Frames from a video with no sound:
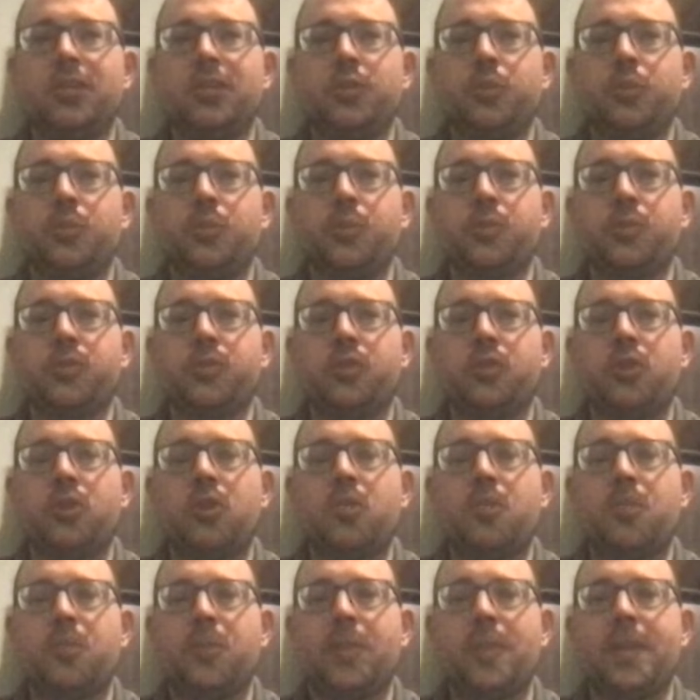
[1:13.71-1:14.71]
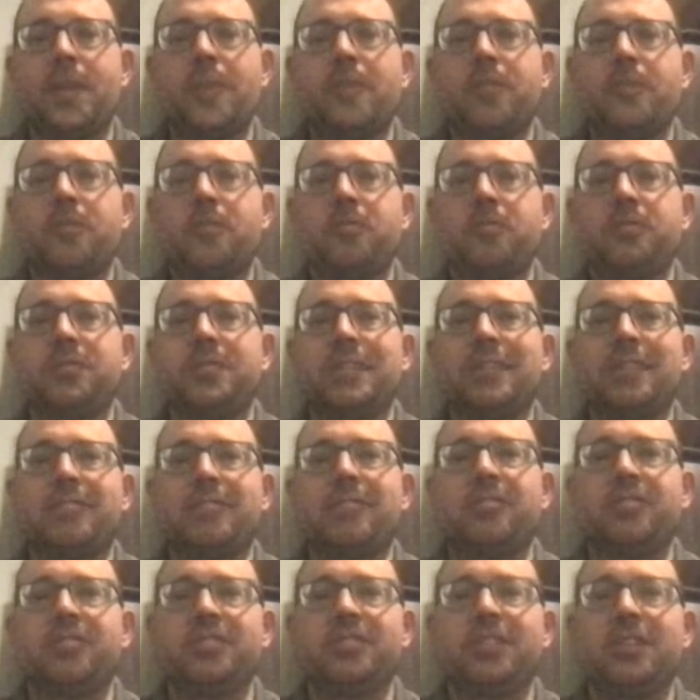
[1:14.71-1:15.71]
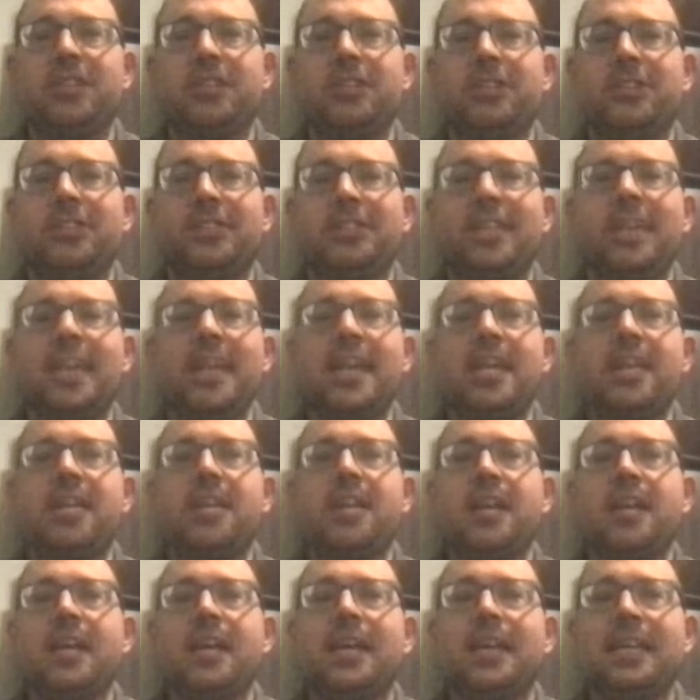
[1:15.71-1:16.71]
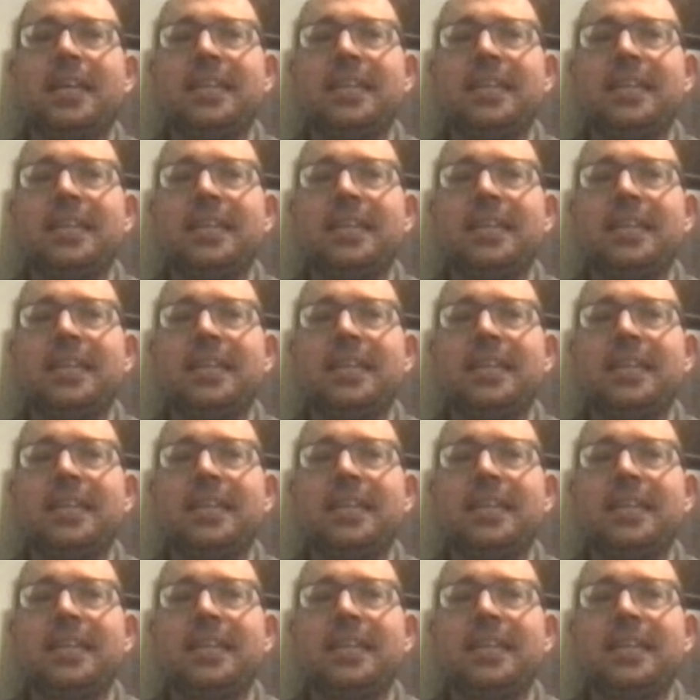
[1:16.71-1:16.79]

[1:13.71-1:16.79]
superstar player, coaches at Arizona State.